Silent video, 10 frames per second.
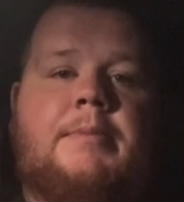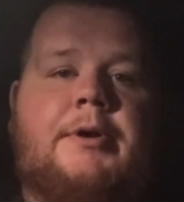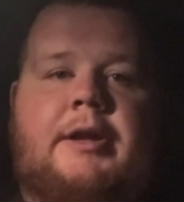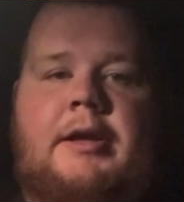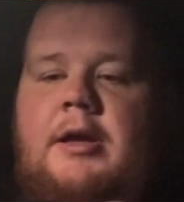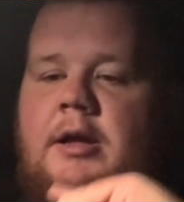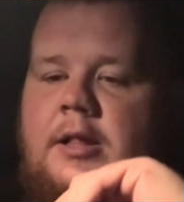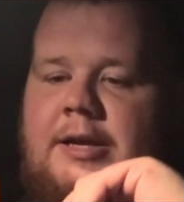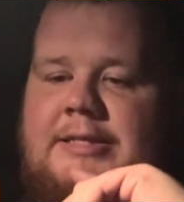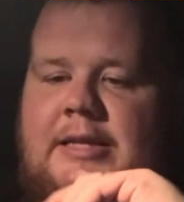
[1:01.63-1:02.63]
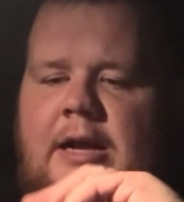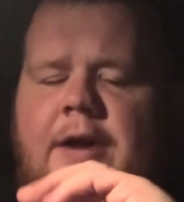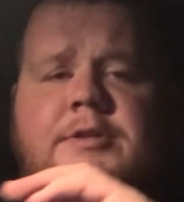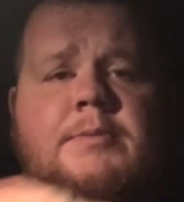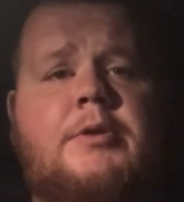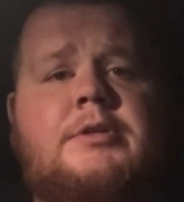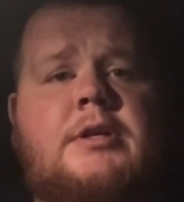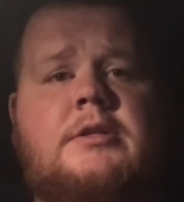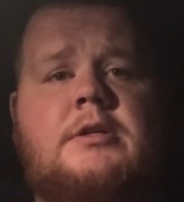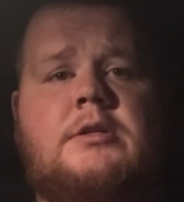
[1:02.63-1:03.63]
Pudding, like I said, I've smoked
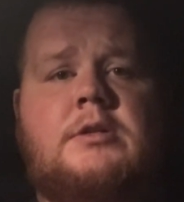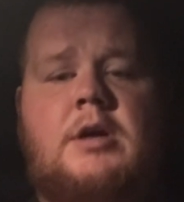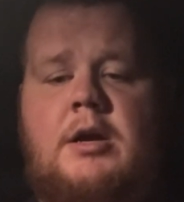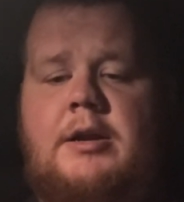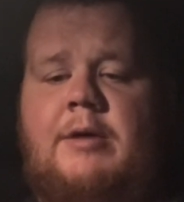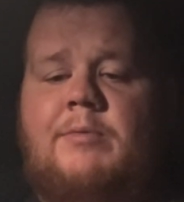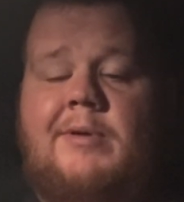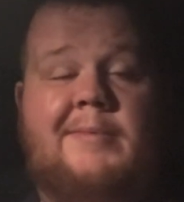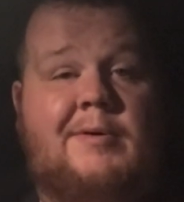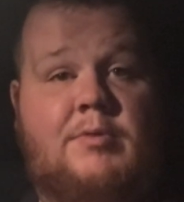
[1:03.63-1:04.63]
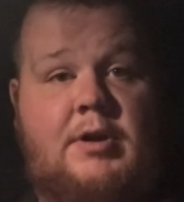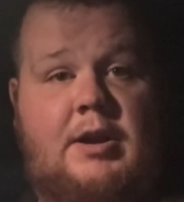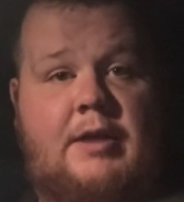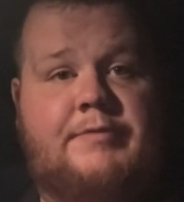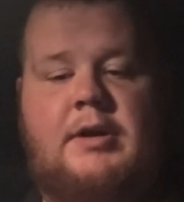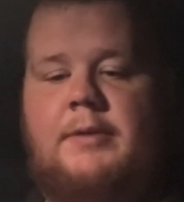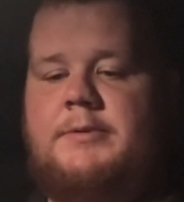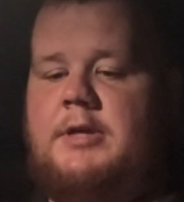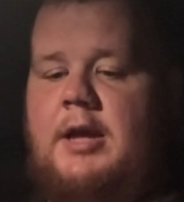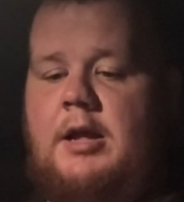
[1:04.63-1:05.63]
it now about 1.5
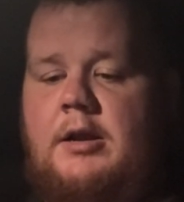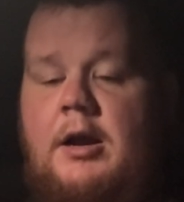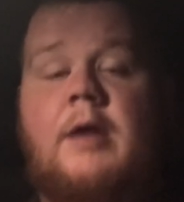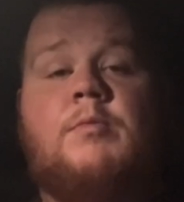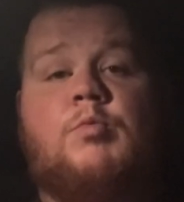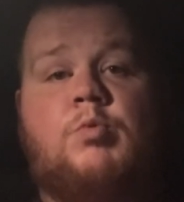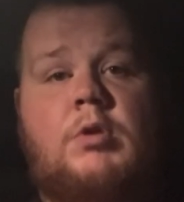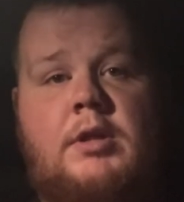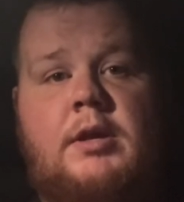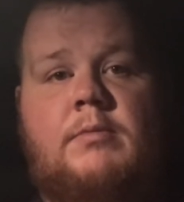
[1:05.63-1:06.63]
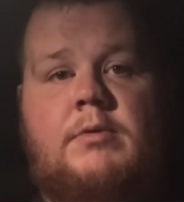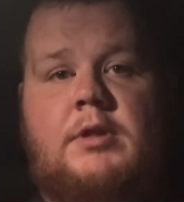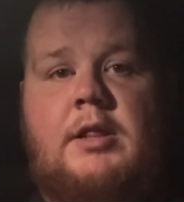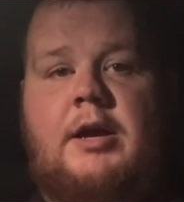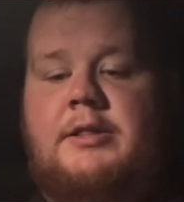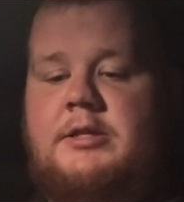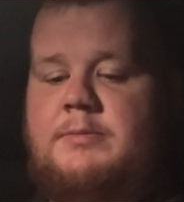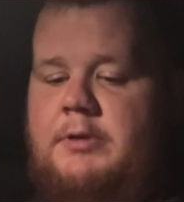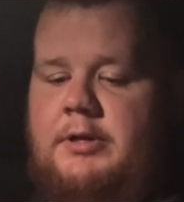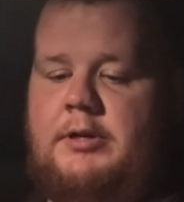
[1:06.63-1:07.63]
times, and I really like this
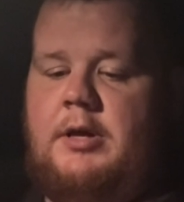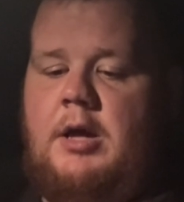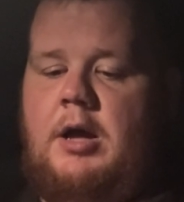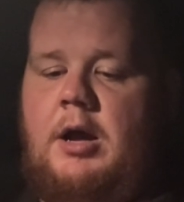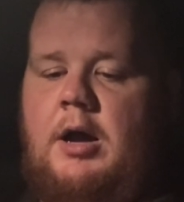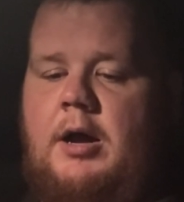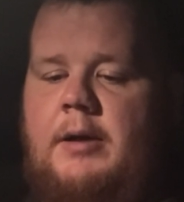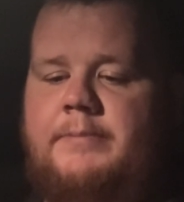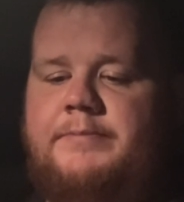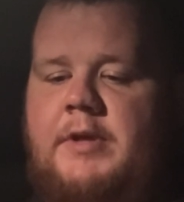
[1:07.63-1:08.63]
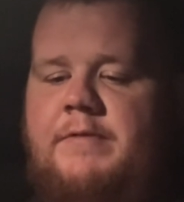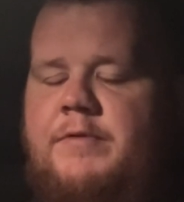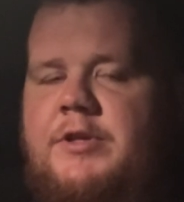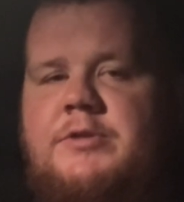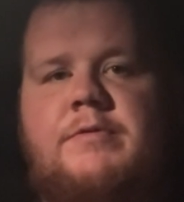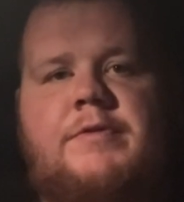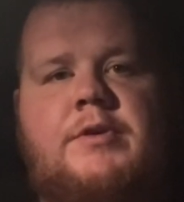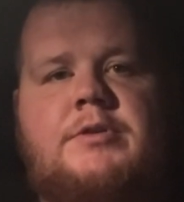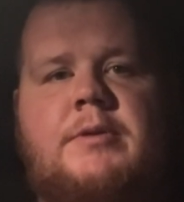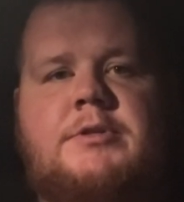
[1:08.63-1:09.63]
blend. And for these
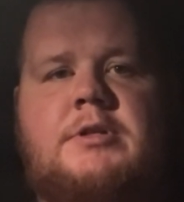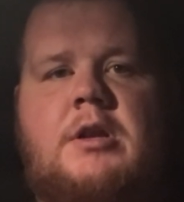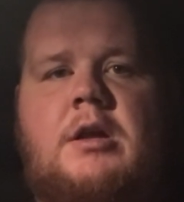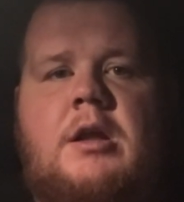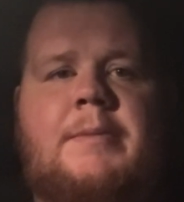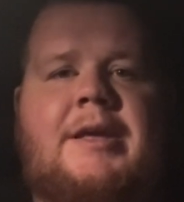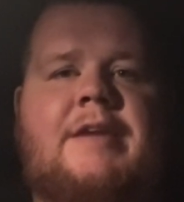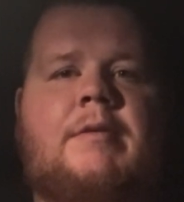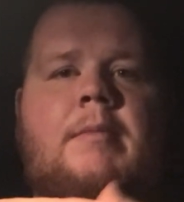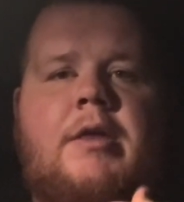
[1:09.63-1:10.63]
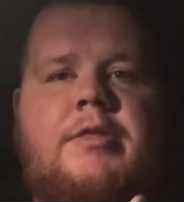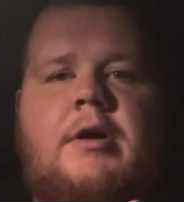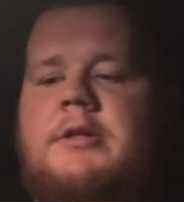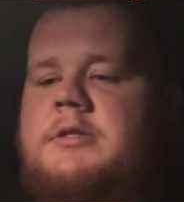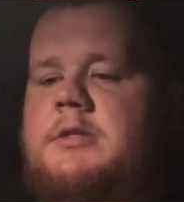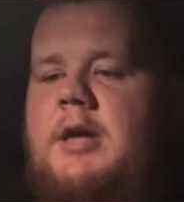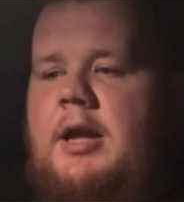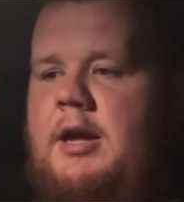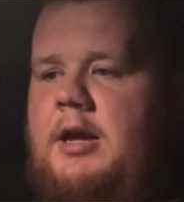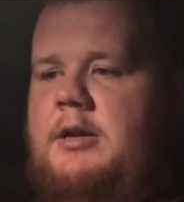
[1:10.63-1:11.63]
reviews, I'm just going to kind of be giving my thoughts
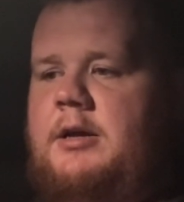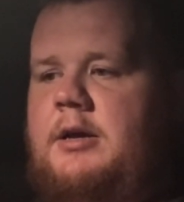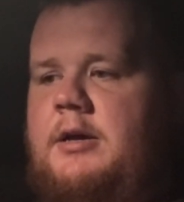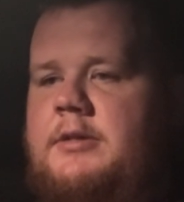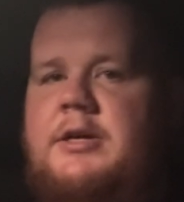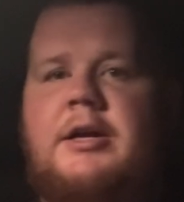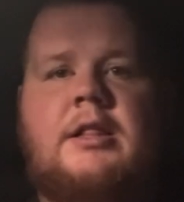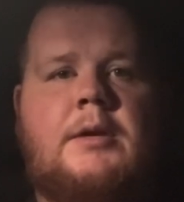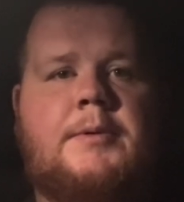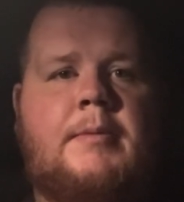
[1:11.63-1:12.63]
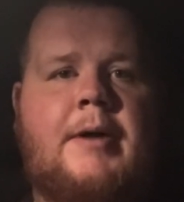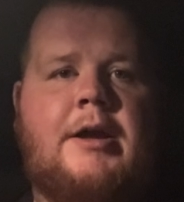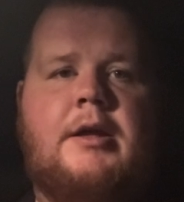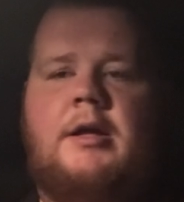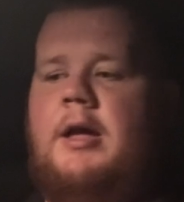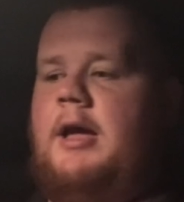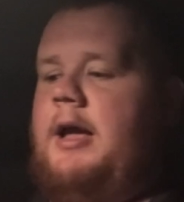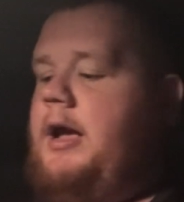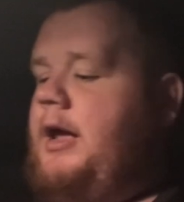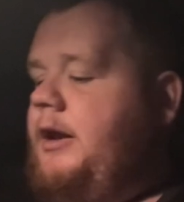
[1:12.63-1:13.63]
and tell you a little bit about it.
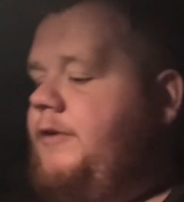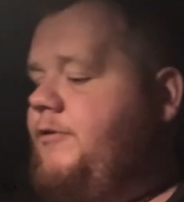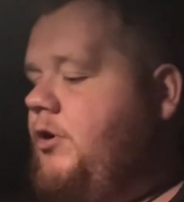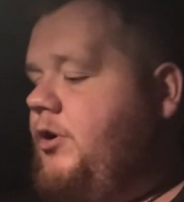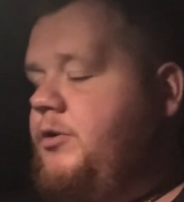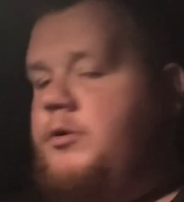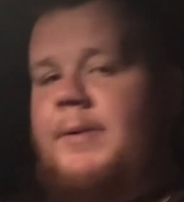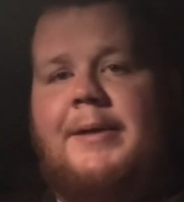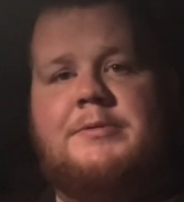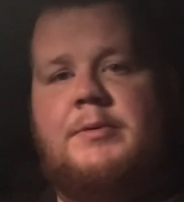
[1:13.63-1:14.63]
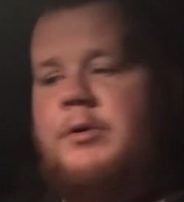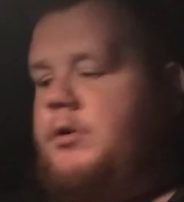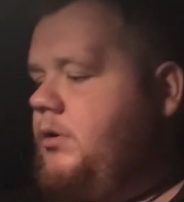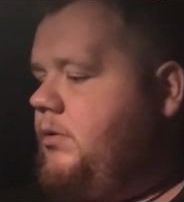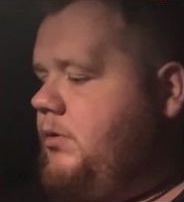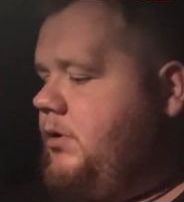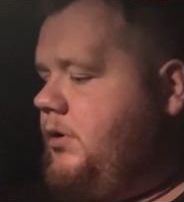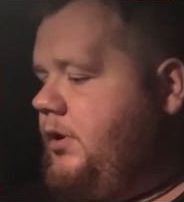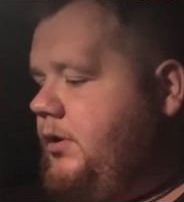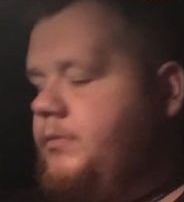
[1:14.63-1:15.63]
And if you're a new pipe smoker, or
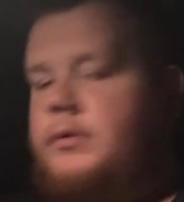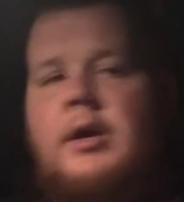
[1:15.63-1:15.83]
you know,